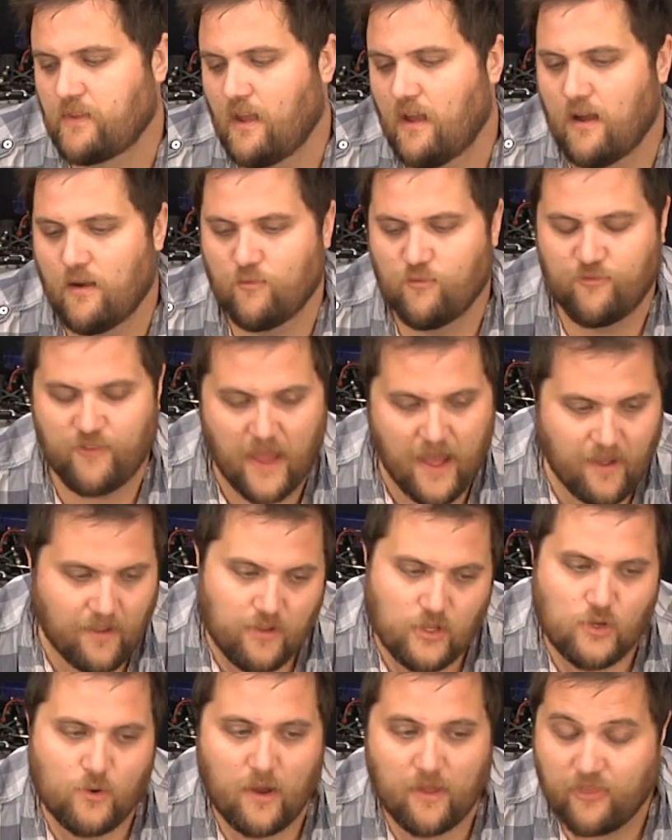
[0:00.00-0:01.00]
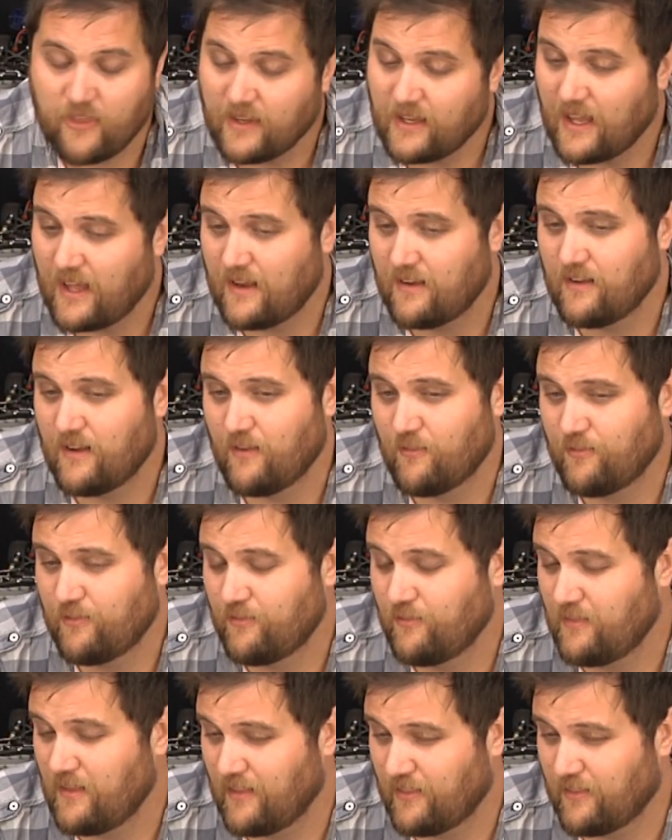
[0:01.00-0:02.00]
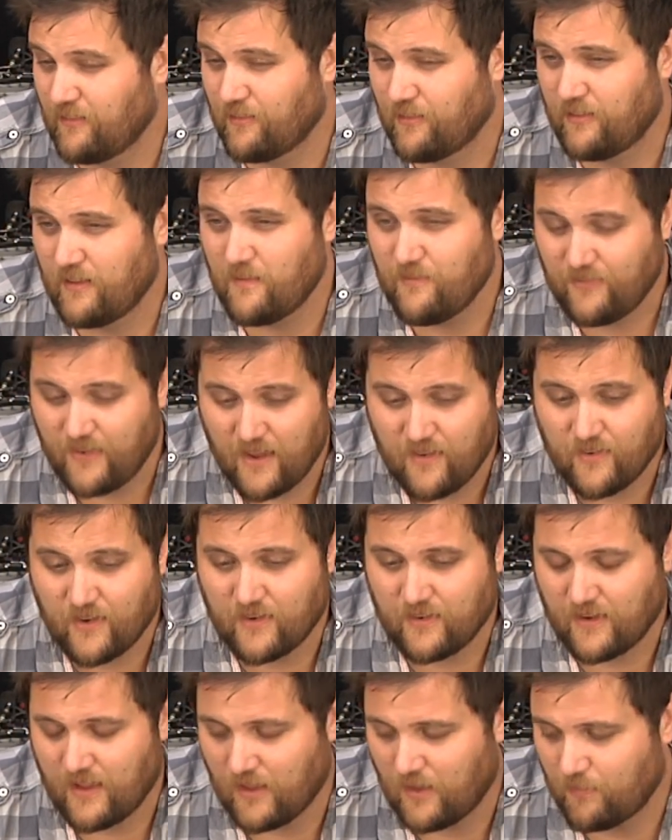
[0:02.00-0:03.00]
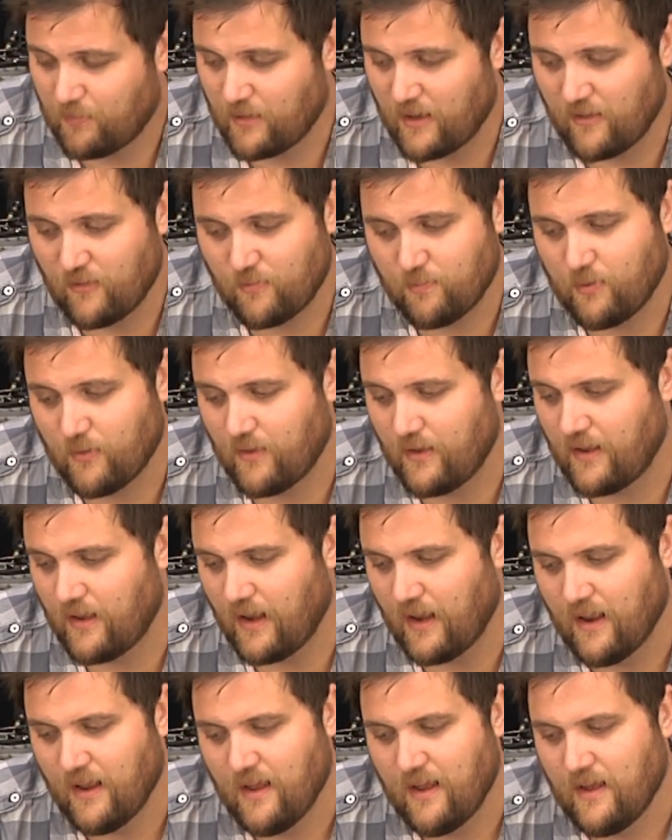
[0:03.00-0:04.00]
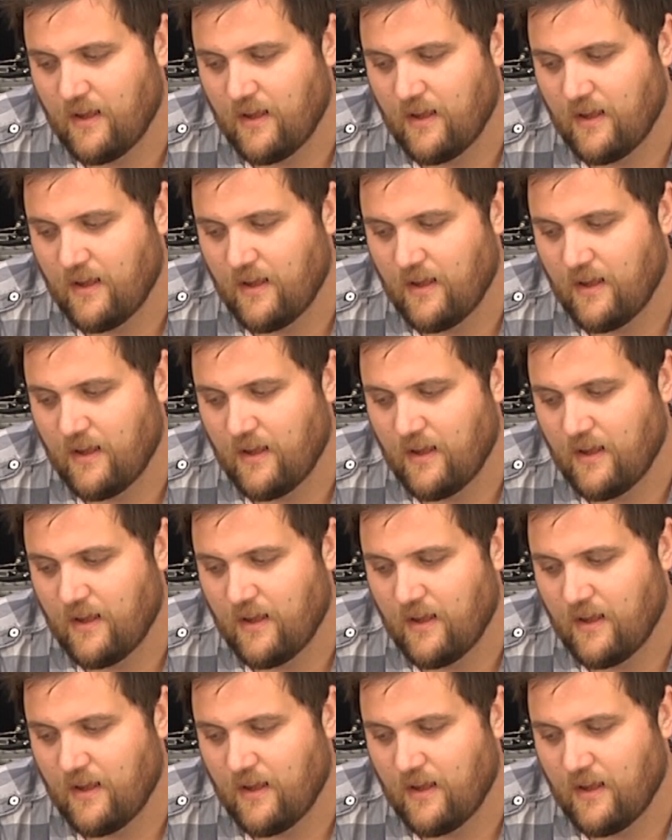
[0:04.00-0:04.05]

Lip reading: Value, I think at the sub $500 price point,